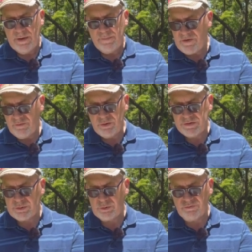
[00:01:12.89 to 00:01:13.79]
My
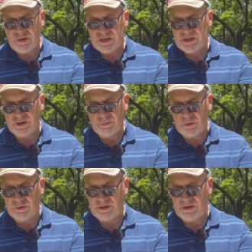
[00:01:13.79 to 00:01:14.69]
roots will reach to the
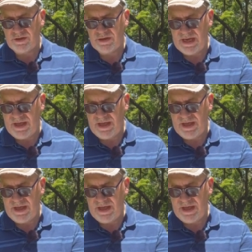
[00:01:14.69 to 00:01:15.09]
water,